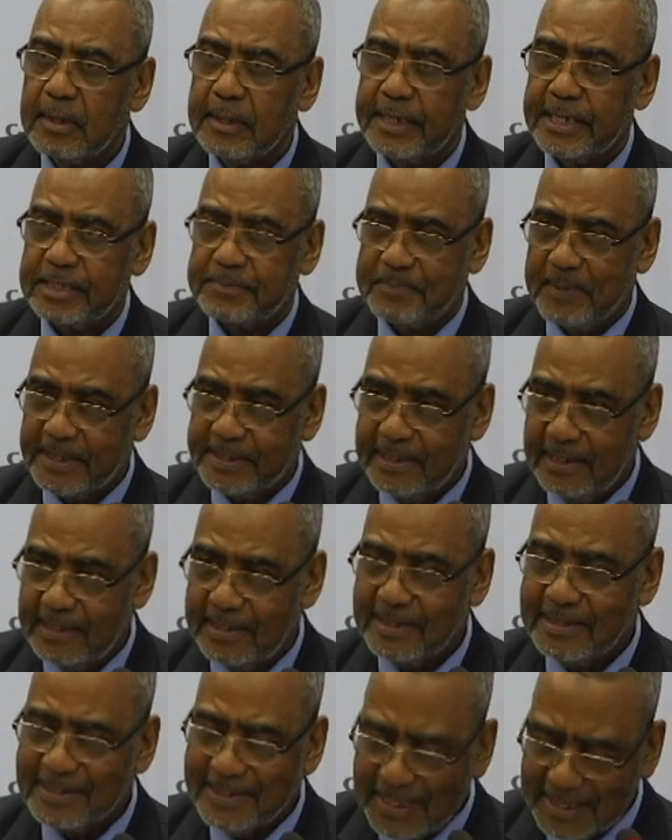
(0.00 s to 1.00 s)

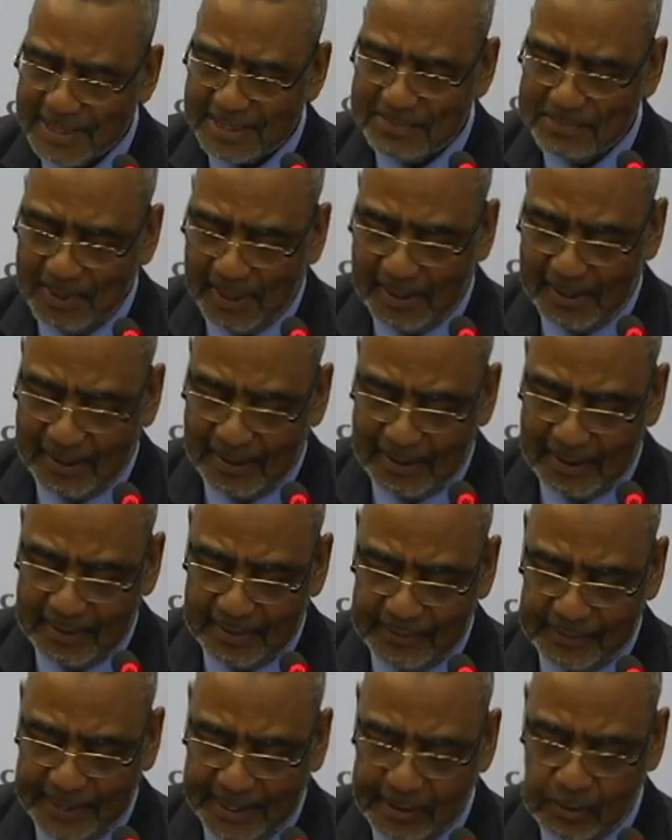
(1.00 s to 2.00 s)
especially in
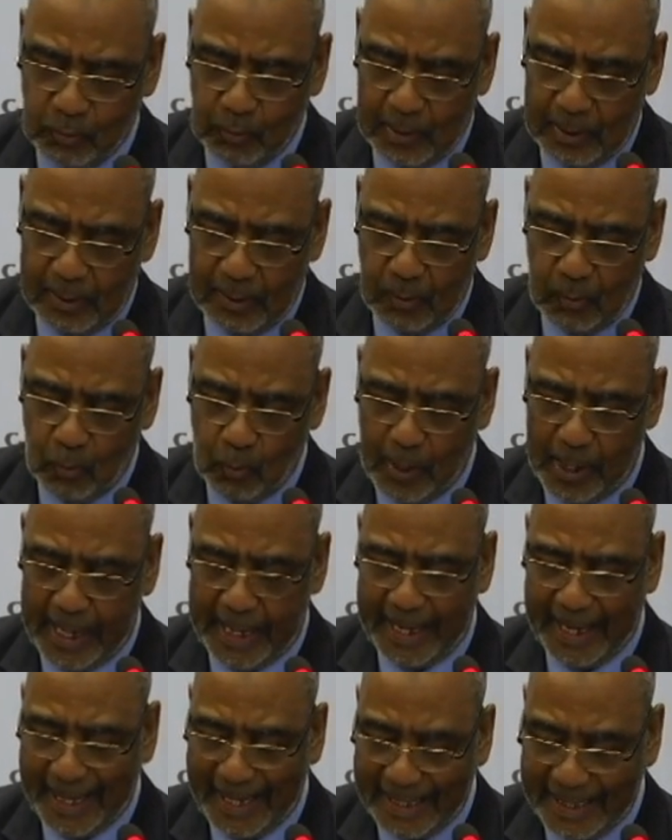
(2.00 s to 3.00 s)
Zanzibar, that were
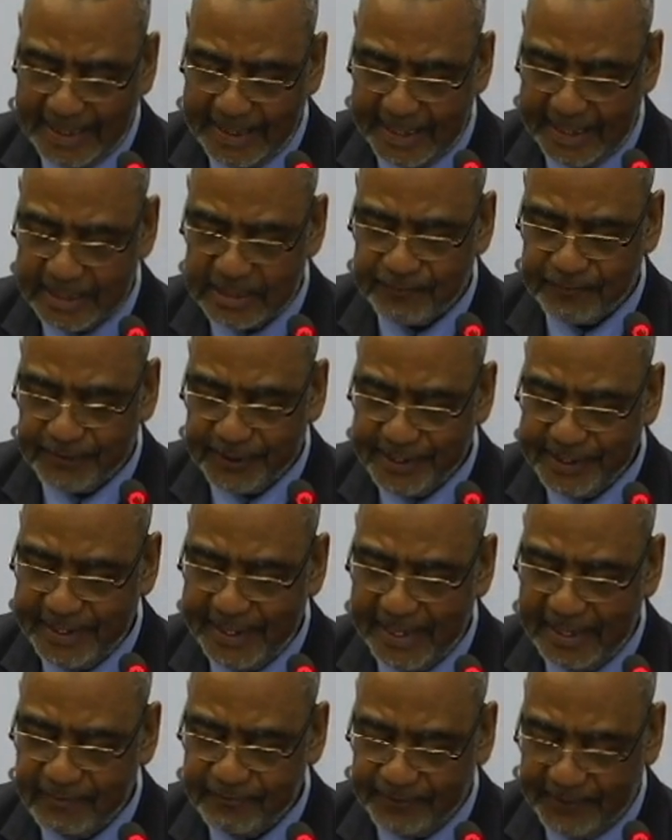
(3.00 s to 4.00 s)
held as
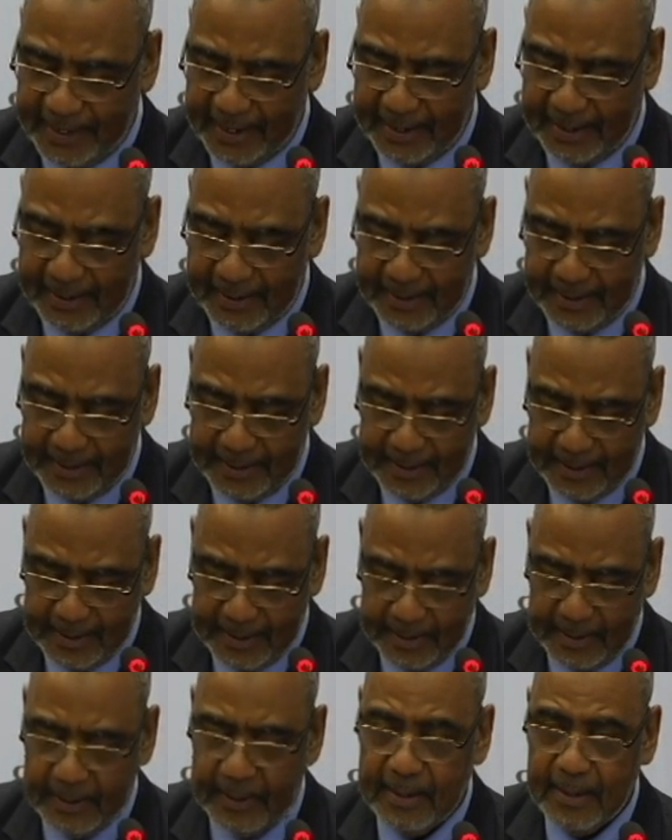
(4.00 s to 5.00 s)
free and fair
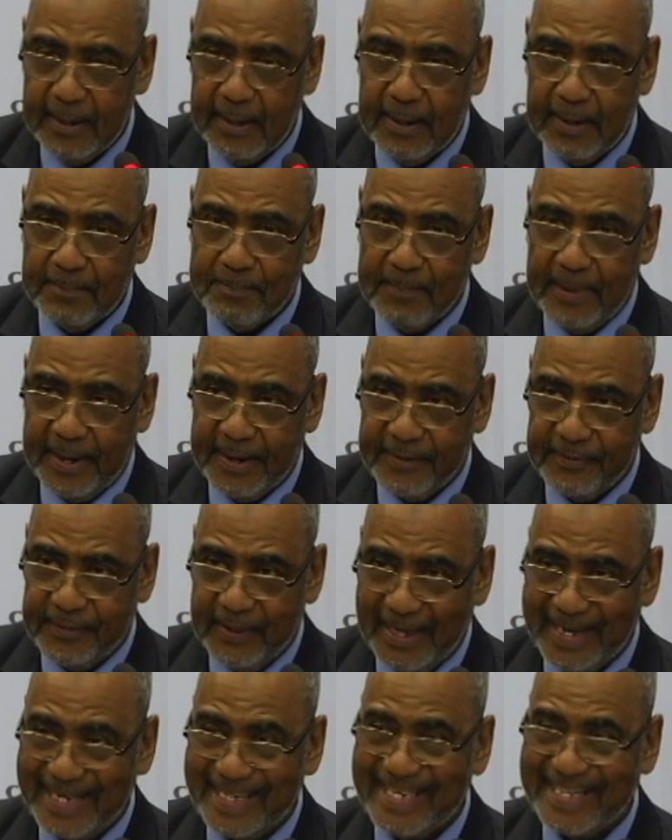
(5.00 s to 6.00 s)
by
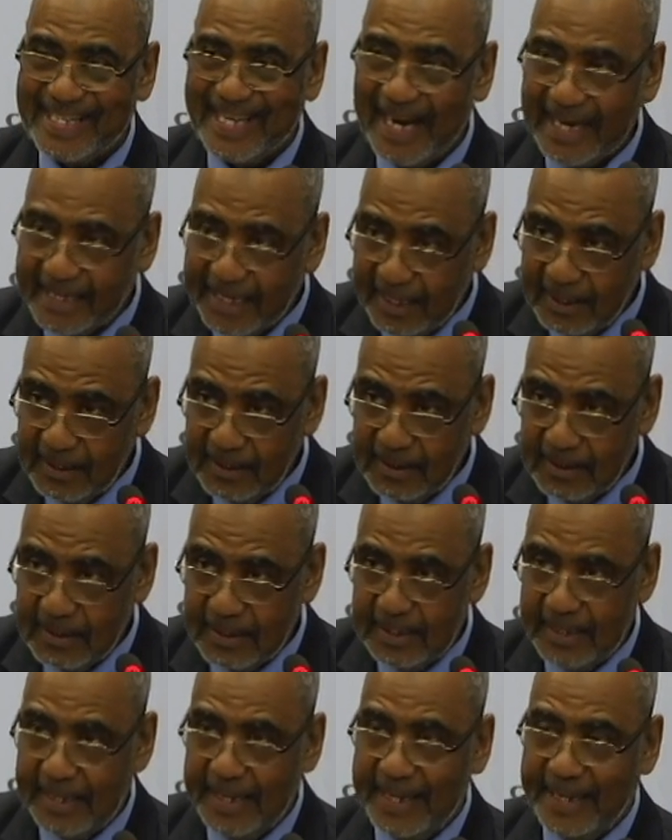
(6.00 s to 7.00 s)
the internal
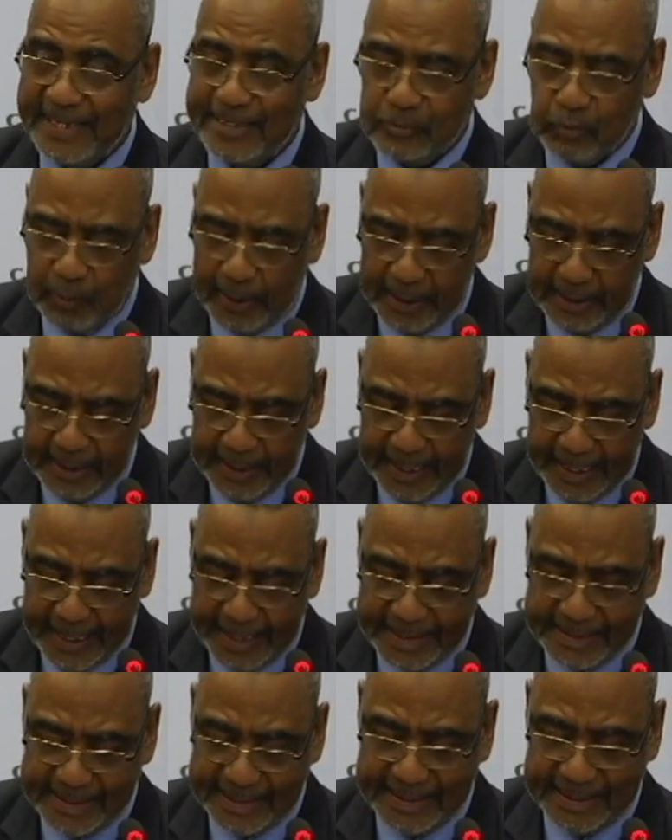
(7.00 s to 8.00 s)
as well
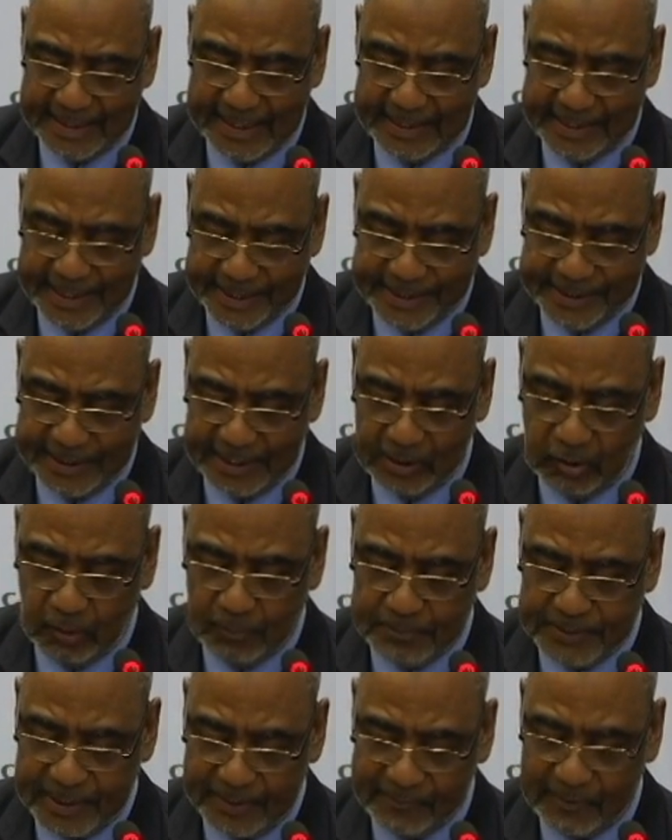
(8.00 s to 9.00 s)
as international
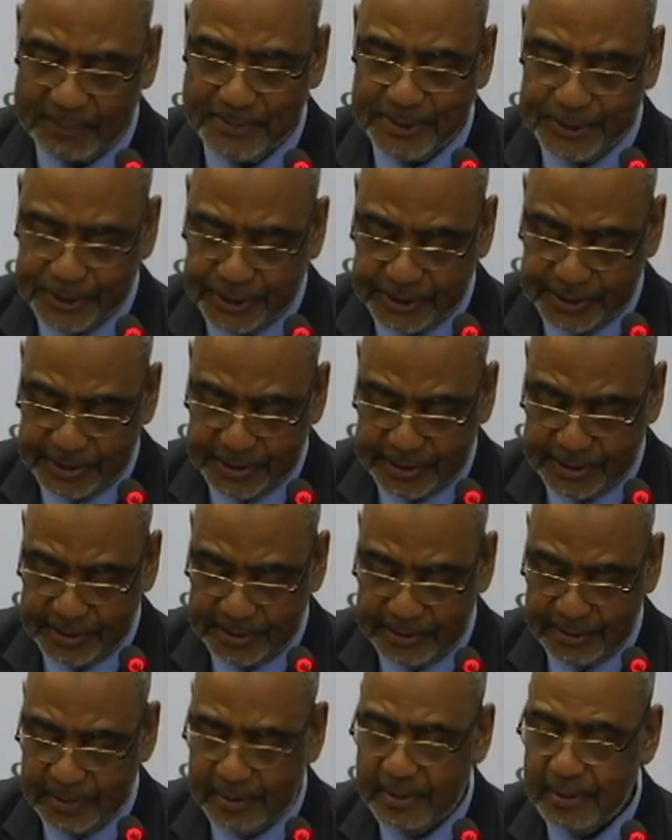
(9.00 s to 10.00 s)
observer
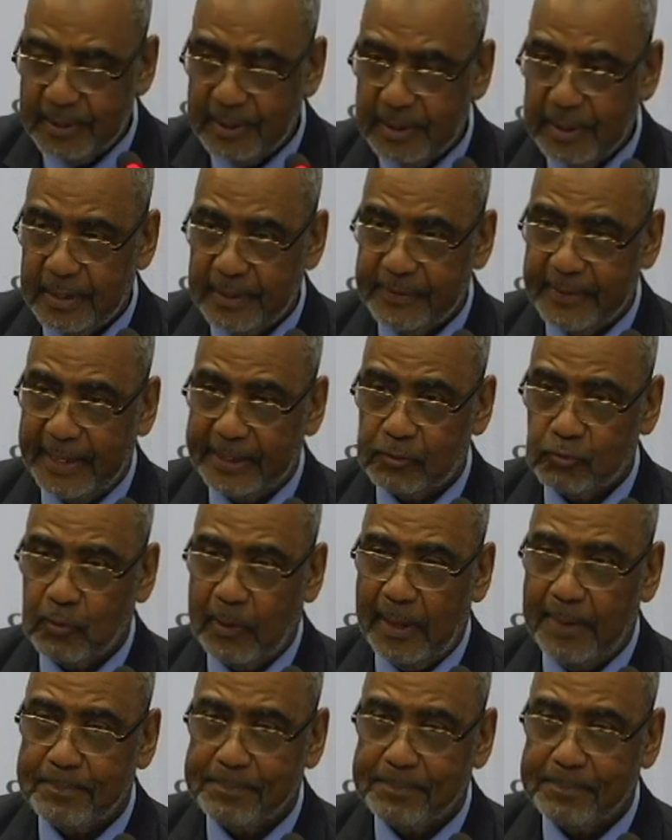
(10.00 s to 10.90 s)
missions that were